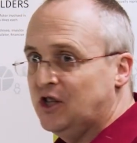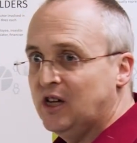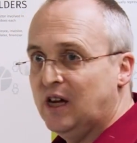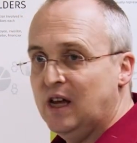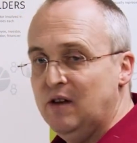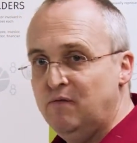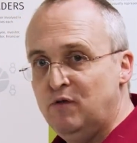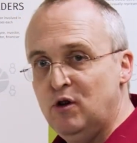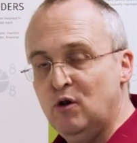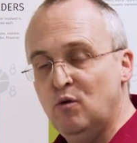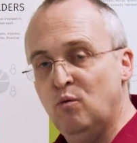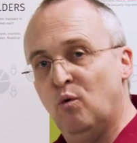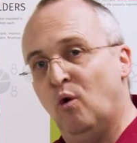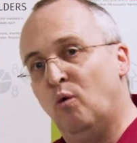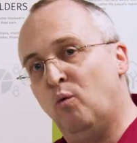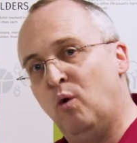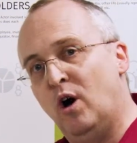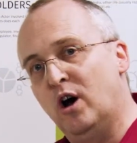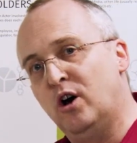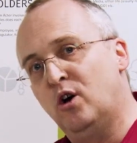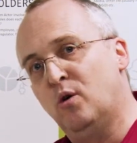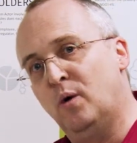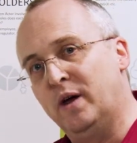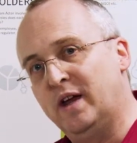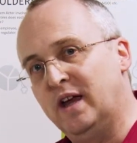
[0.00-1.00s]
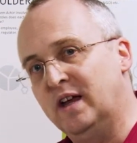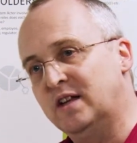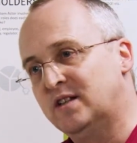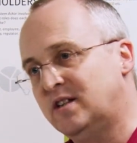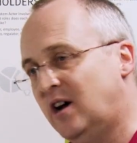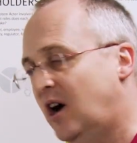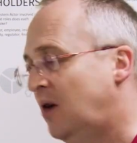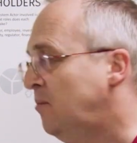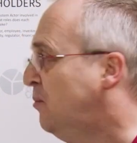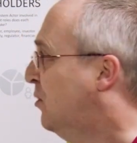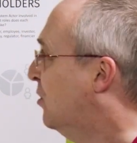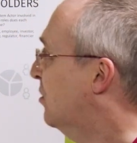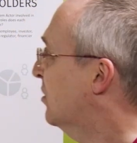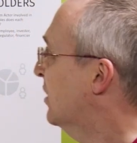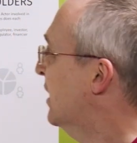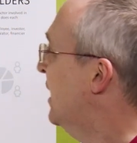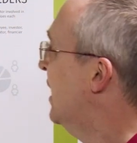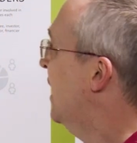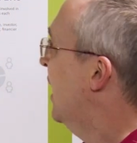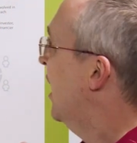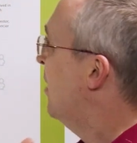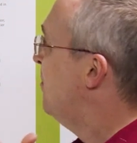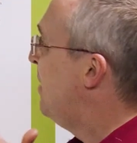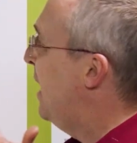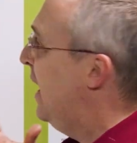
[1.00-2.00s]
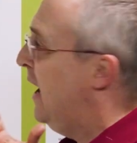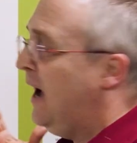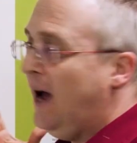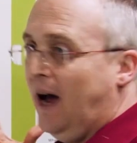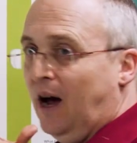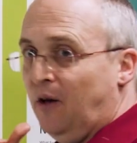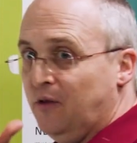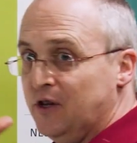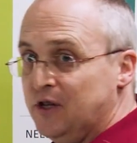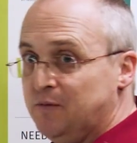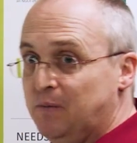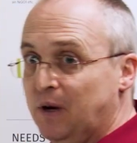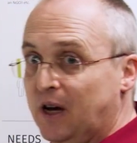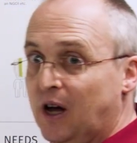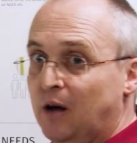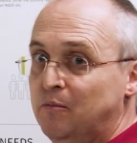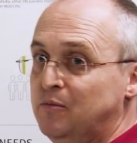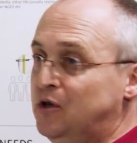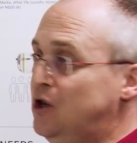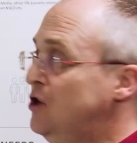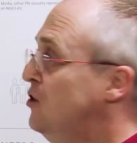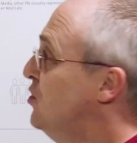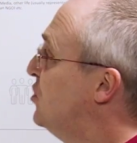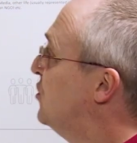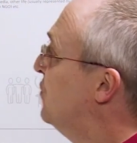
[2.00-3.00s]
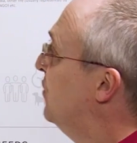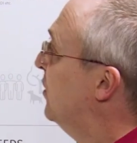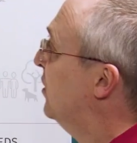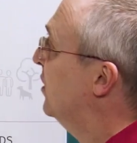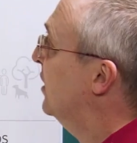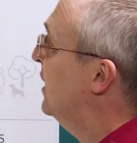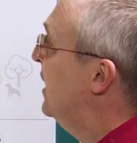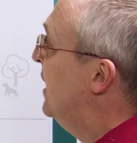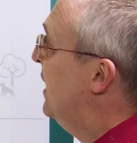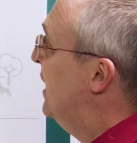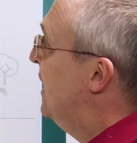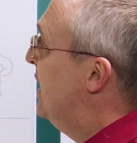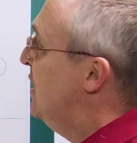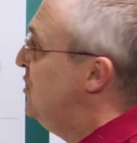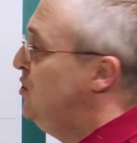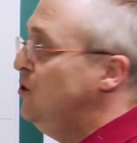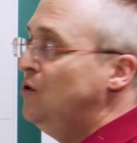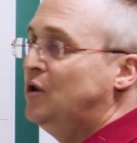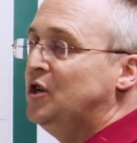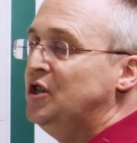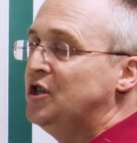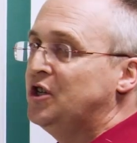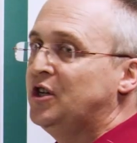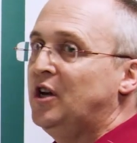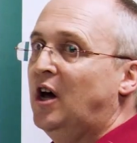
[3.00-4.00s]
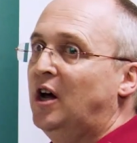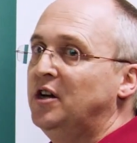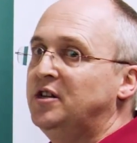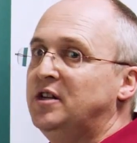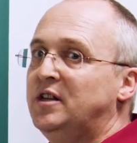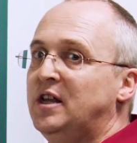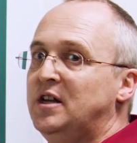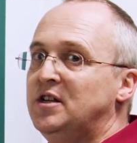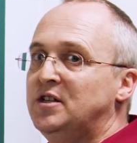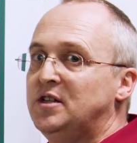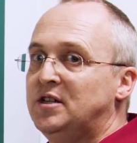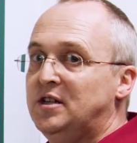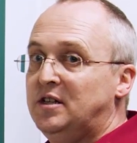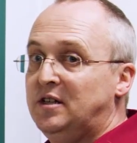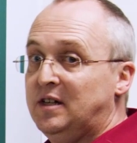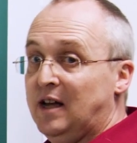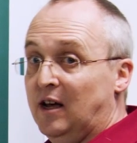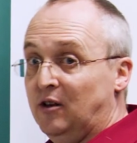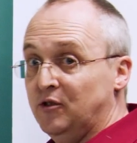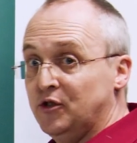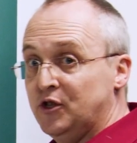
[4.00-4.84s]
to give you one quick example about how this becomes useful is you can start to then tell